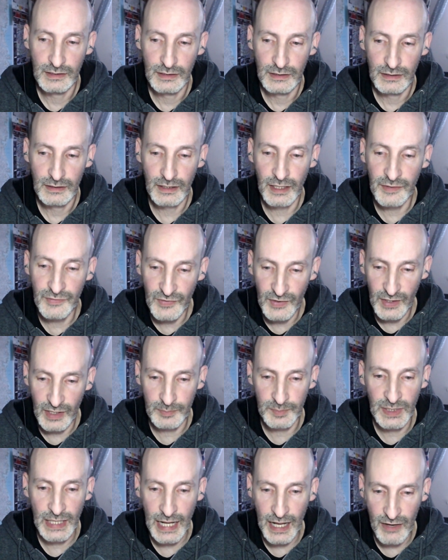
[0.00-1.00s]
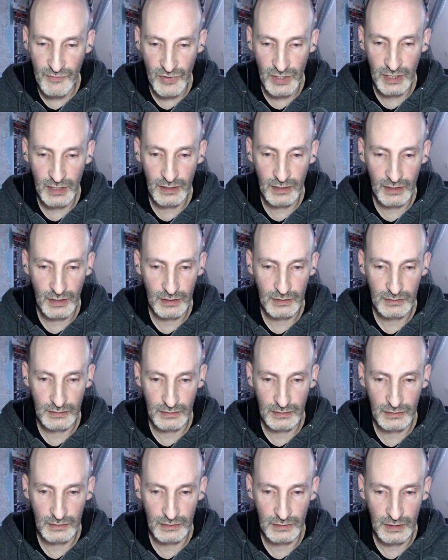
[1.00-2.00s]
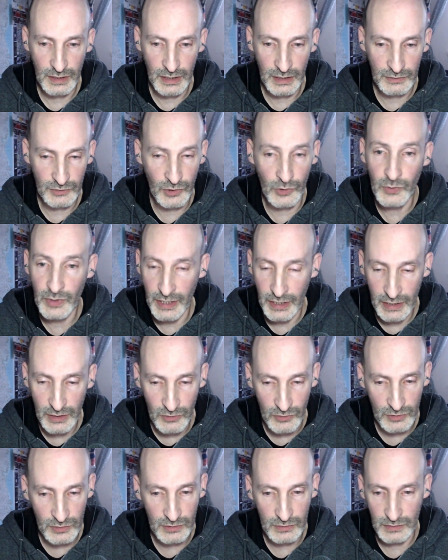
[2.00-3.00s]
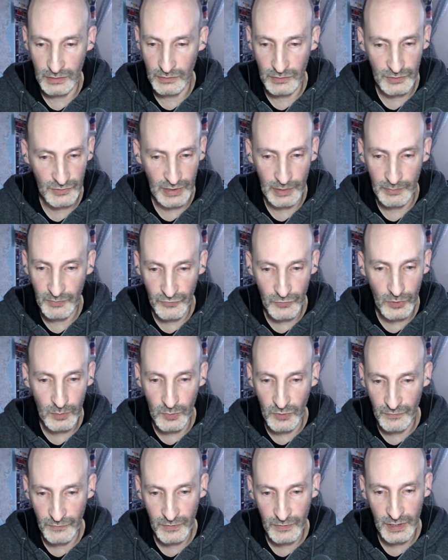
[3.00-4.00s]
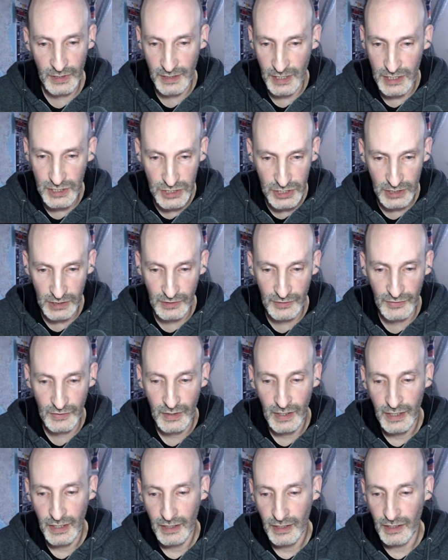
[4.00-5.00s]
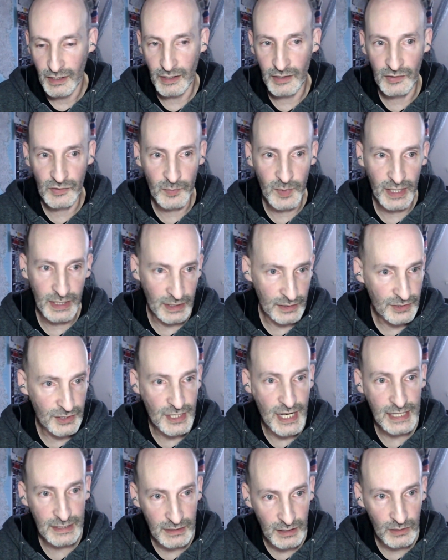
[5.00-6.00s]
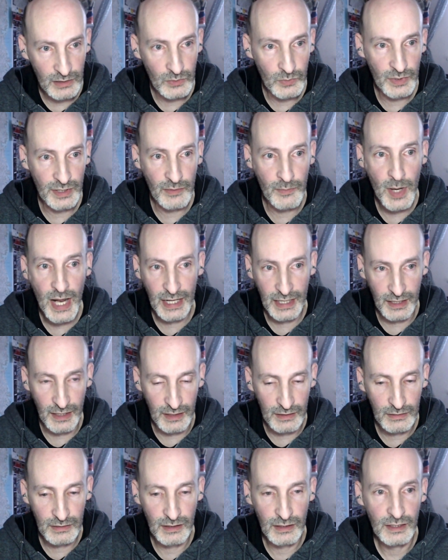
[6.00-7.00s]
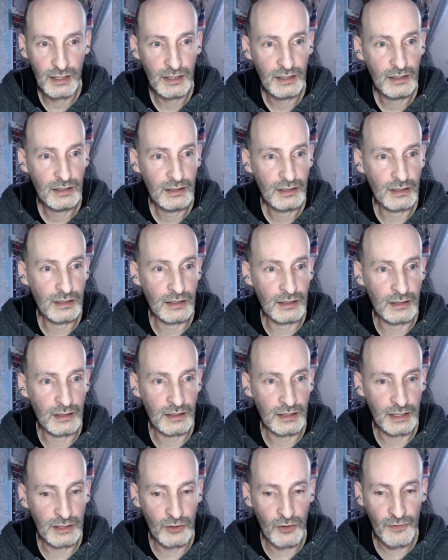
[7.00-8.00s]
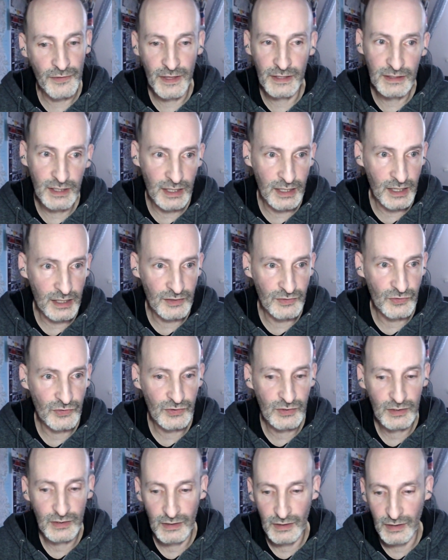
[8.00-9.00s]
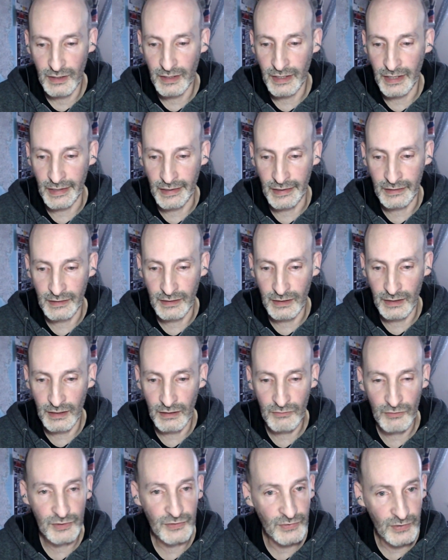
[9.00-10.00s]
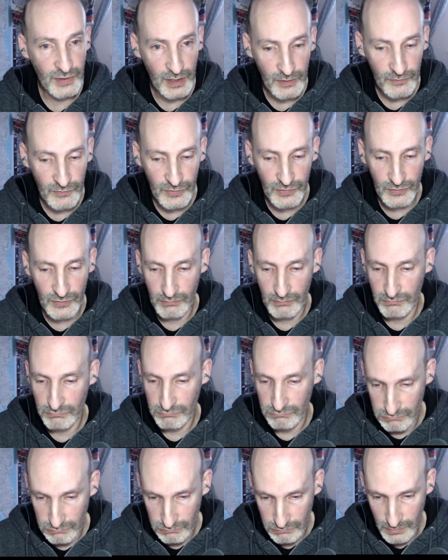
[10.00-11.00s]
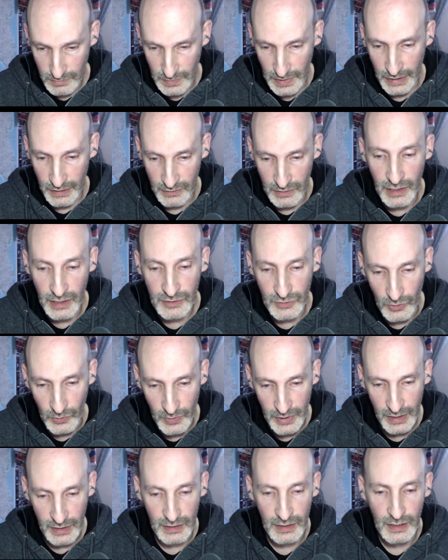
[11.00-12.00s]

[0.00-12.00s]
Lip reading: ends up having a token or some form of credentials is by interacting with the backend. It authenticates and it receives a token.